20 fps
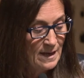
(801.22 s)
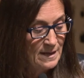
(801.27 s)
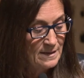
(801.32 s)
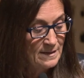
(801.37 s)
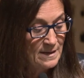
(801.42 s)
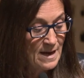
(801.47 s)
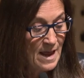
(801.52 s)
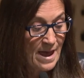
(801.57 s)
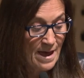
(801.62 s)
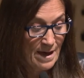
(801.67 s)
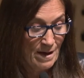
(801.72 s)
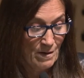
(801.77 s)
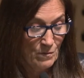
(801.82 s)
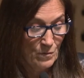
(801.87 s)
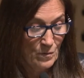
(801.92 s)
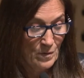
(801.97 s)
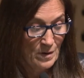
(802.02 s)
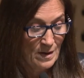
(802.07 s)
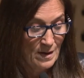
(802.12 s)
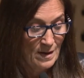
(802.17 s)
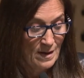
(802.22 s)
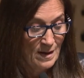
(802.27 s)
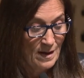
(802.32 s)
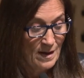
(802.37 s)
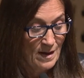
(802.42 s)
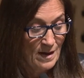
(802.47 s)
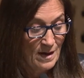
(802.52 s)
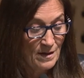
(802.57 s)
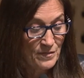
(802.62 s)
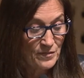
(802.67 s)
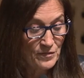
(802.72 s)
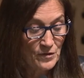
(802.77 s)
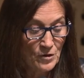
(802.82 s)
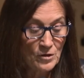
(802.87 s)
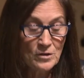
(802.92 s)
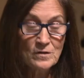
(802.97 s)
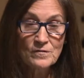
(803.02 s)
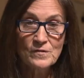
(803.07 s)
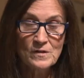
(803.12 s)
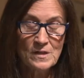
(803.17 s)
Now, a
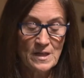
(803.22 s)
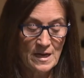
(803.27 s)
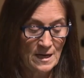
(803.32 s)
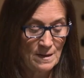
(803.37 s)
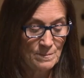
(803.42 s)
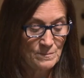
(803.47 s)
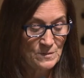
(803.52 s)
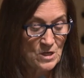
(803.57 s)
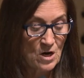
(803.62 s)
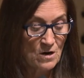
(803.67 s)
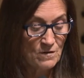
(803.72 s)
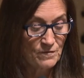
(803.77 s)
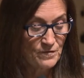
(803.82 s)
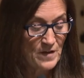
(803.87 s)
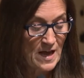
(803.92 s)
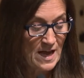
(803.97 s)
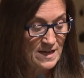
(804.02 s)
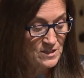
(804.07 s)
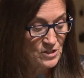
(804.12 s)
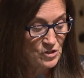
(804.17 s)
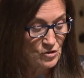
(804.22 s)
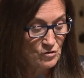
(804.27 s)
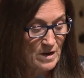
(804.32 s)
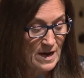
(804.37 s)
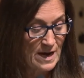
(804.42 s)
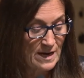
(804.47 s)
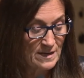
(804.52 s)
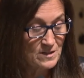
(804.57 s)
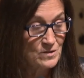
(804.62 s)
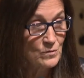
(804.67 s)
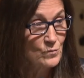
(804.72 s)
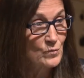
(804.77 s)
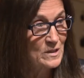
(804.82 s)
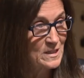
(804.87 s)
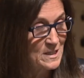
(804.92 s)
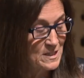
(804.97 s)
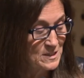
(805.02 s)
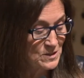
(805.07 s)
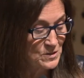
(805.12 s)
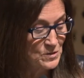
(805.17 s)
third of claims are fast-tracked
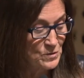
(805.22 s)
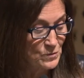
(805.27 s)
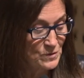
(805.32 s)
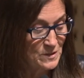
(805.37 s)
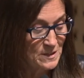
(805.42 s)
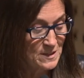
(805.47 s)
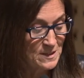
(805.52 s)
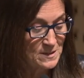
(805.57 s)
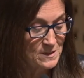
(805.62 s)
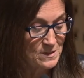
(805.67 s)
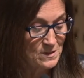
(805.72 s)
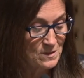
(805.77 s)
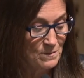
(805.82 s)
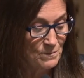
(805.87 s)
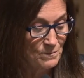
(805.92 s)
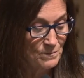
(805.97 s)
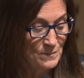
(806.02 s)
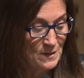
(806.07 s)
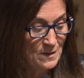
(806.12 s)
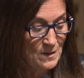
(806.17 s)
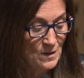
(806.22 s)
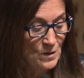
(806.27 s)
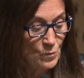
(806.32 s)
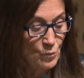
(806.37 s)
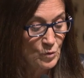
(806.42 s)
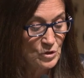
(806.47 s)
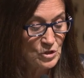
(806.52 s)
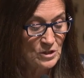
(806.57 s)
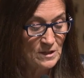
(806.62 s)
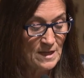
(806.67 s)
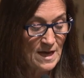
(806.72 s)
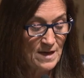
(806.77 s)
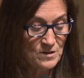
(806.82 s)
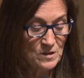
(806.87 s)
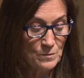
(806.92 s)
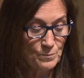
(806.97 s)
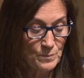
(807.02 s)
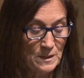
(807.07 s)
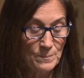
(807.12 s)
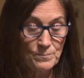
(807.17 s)
with this new system, which
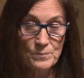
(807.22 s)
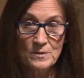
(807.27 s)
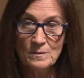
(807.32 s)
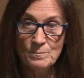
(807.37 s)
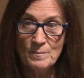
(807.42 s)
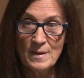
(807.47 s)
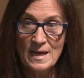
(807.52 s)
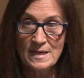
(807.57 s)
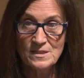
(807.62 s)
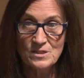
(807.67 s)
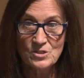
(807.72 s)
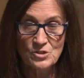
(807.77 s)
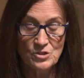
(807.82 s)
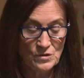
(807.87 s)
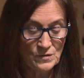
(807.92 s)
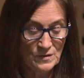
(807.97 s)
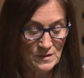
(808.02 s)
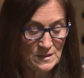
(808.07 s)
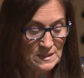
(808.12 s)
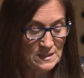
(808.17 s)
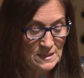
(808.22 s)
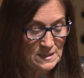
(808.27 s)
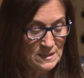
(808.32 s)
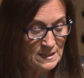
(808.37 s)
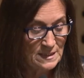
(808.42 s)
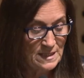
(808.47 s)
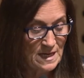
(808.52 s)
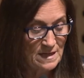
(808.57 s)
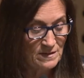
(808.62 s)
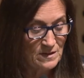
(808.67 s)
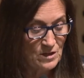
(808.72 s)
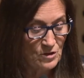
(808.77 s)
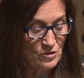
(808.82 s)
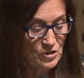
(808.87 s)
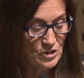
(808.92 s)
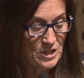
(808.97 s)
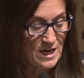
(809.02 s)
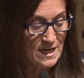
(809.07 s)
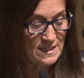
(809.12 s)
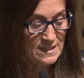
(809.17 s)
allows people in Massachusetts to get their
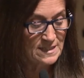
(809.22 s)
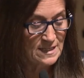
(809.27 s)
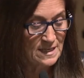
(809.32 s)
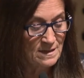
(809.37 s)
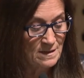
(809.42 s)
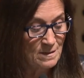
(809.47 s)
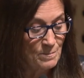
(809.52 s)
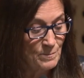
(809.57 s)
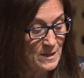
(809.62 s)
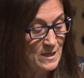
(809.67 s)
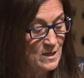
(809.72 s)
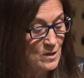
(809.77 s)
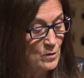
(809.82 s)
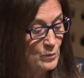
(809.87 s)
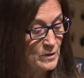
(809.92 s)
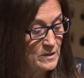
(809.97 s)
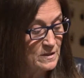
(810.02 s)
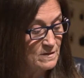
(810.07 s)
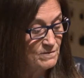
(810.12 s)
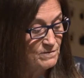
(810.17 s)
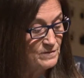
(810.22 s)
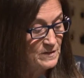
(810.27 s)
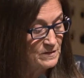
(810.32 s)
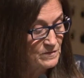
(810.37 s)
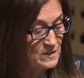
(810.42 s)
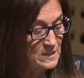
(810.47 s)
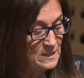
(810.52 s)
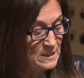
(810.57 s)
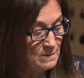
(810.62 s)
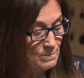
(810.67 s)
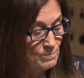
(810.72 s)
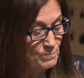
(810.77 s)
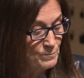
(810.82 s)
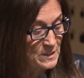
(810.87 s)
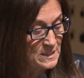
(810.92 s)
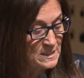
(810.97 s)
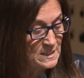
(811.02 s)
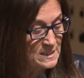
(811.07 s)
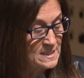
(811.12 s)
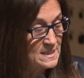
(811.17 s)
checks in the mail within 15
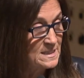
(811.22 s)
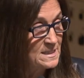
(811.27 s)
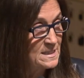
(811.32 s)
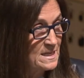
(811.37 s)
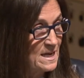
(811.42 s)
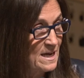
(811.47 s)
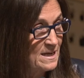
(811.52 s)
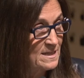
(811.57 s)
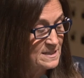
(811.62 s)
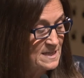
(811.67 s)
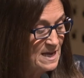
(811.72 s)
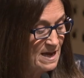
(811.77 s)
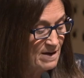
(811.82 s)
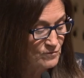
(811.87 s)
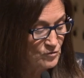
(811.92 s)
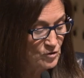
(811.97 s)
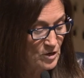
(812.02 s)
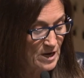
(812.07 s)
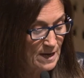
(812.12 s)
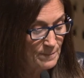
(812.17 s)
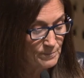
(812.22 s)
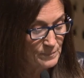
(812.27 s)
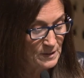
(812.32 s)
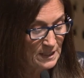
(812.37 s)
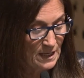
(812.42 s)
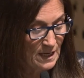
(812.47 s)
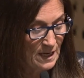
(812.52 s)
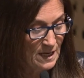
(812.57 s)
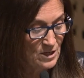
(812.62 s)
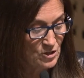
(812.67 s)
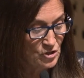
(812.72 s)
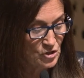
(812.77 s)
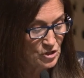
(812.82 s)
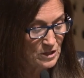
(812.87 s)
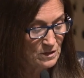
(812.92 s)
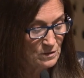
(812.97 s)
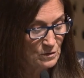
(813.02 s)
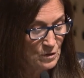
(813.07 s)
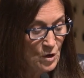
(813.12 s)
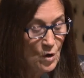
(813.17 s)
business days after
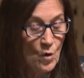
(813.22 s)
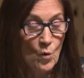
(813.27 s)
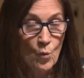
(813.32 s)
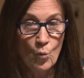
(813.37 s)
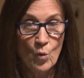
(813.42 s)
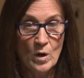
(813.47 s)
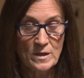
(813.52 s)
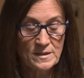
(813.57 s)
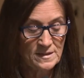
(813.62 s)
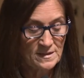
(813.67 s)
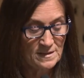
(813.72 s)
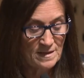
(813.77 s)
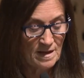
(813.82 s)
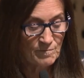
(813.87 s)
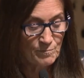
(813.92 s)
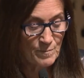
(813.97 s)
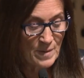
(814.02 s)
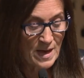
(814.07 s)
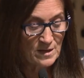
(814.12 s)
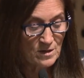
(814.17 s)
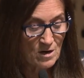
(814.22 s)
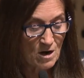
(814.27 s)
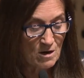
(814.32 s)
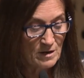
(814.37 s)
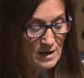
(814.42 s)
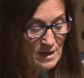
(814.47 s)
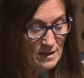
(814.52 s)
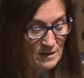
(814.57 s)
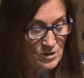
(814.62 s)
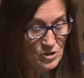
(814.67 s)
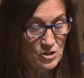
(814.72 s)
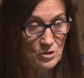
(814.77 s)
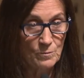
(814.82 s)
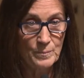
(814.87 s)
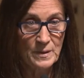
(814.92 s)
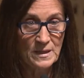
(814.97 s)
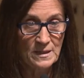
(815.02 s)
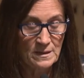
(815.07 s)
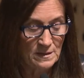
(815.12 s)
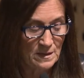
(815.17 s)
application once they've met our
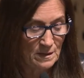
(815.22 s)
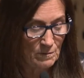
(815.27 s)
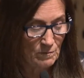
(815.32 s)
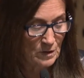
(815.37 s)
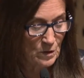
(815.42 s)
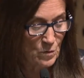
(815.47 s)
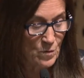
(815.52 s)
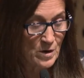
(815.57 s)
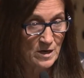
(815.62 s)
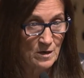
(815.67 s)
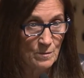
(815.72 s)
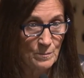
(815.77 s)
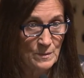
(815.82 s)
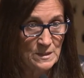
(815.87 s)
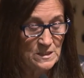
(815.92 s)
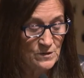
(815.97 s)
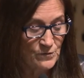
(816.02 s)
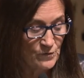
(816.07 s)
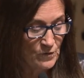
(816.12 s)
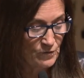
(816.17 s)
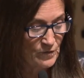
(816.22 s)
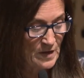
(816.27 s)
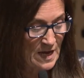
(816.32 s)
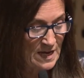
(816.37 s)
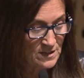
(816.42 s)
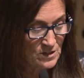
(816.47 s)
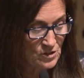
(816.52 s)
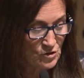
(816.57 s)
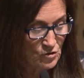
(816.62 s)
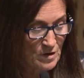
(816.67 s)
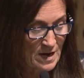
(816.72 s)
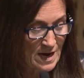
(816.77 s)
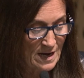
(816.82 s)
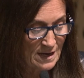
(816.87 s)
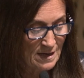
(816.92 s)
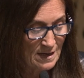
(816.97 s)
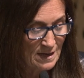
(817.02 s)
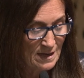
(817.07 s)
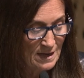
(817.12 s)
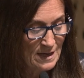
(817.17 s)
eligibility requirements for fast
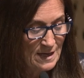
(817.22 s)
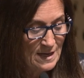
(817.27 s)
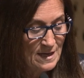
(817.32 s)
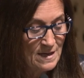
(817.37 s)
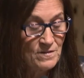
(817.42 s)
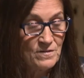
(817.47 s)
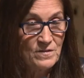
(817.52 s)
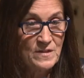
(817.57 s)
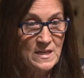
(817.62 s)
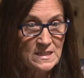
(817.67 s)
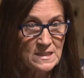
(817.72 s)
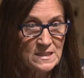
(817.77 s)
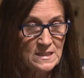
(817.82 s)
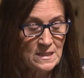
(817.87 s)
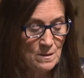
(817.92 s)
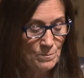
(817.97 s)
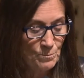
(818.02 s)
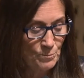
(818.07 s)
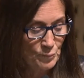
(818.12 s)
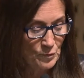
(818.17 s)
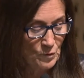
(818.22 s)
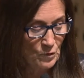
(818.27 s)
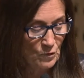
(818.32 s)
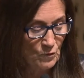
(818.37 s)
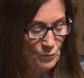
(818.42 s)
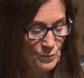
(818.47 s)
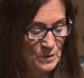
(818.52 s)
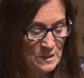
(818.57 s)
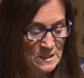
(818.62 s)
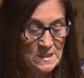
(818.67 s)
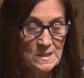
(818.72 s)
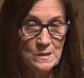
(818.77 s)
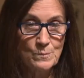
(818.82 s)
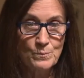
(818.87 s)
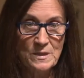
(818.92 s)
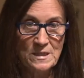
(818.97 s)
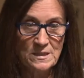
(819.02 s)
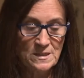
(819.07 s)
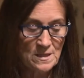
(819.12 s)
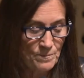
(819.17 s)
track. This improvement
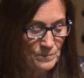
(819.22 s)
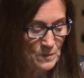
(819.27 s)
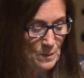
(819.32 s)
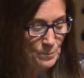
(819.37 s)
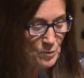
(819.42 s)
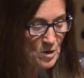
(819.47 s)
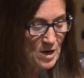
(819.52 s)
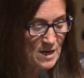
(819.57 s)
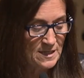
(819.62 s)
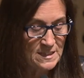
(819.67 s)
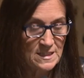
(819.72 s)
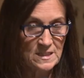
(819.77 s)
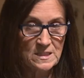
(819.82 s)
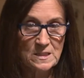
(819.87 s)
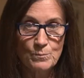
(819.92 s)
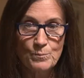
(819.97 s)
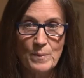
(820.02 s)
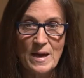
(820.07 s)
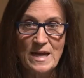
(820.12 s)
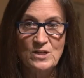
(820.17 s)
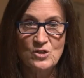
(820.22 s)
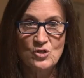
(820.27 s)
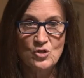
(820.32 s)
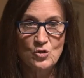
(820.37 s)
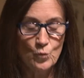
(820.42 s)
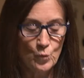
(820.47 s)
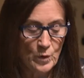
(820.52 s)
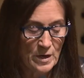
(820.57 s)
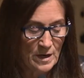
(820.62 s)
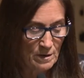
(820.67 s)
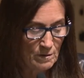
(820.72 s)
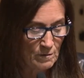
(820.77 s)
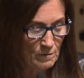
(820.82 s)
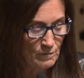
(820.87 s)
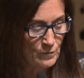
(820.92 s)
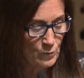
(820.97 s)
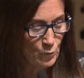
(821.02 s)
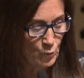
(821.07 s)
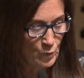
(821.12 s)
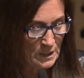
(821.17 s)
speeds up the process by
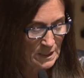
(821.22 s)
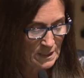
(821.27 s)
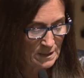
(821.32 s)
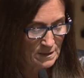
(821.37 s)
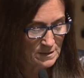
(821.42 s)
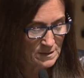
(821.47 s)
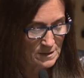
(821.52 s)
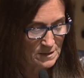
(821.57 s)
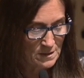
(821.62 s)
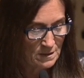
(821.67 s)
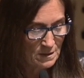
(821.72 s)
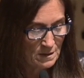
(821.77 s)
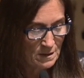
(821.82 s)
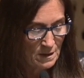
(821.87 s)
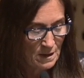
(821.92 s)
12 weeks.